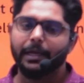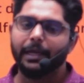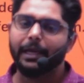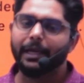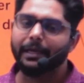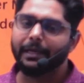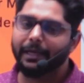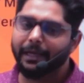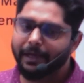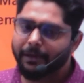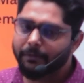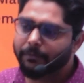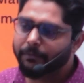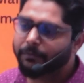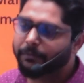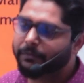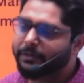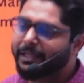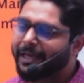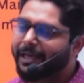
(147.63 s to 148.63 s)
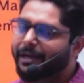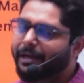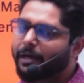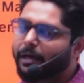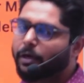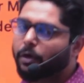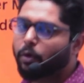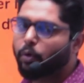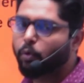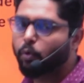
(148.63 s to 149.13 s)
And if there
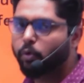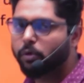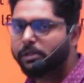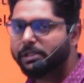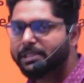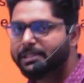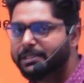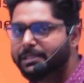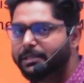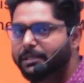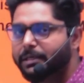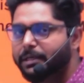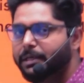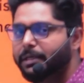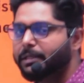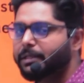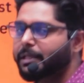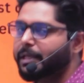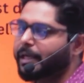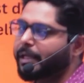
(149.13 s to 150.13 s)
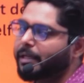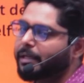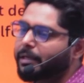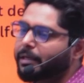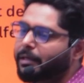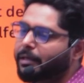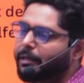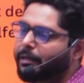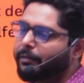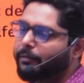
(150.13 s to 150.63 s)
are rules,
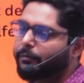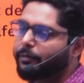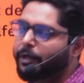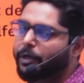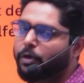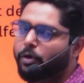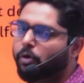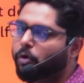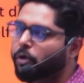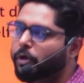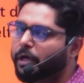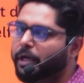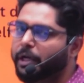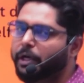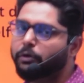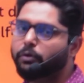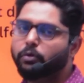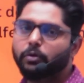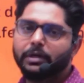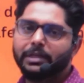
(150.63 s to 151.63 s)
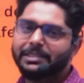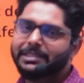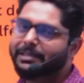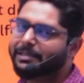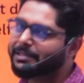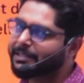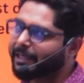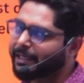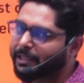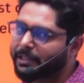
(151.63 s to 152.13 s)
then we don't need to
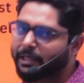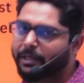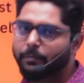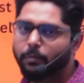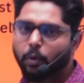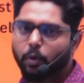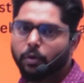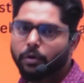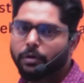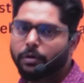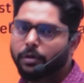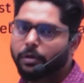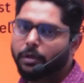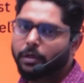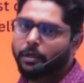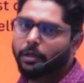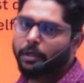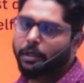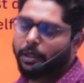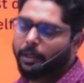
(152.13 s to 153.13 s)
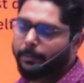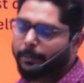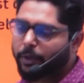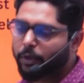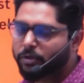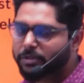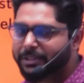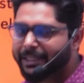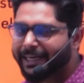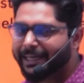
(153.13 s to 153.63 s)
discuss anything more,
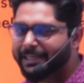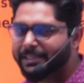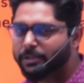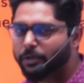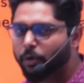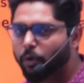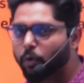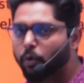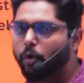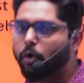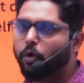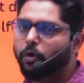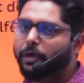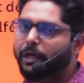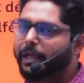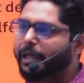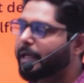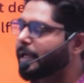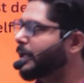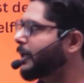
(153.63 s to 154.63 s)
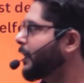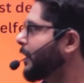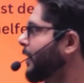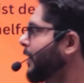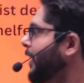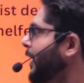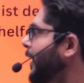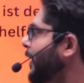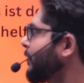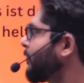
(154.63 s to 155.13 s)
because that is rule only.
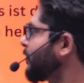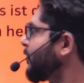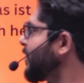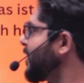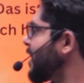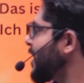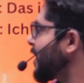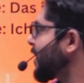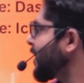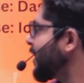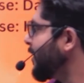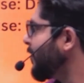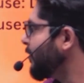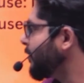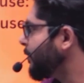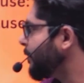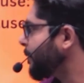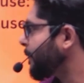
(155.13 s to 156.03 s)
If dative,